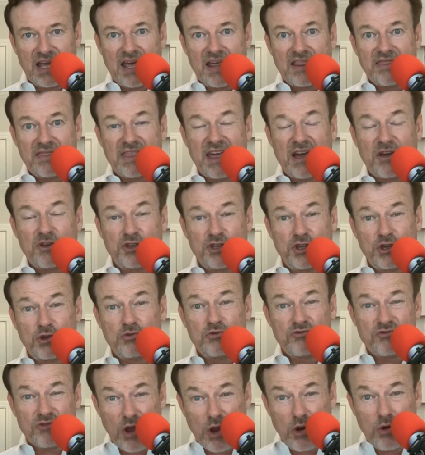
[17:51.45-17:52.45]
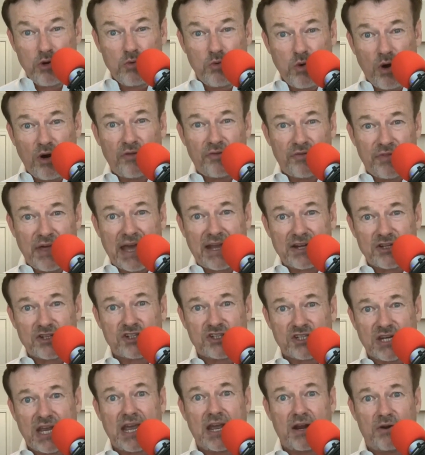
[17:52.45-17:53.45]
Now, you know what that
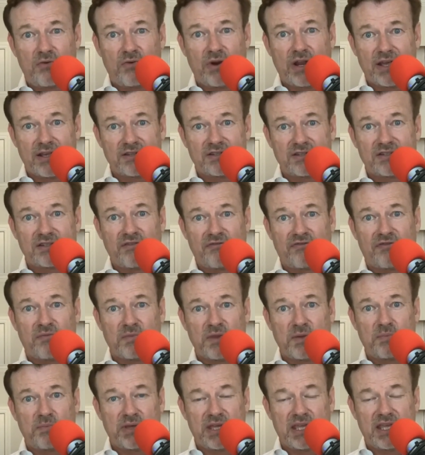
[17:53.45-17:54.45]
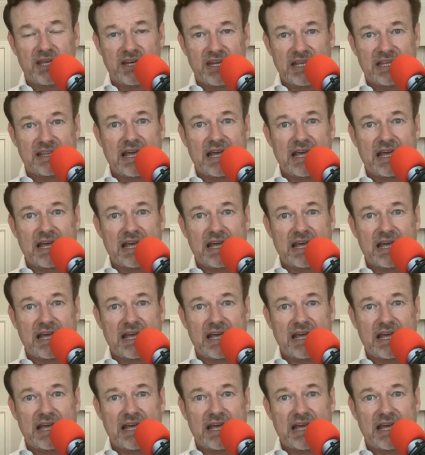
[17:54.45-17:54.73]
share is from the beginning.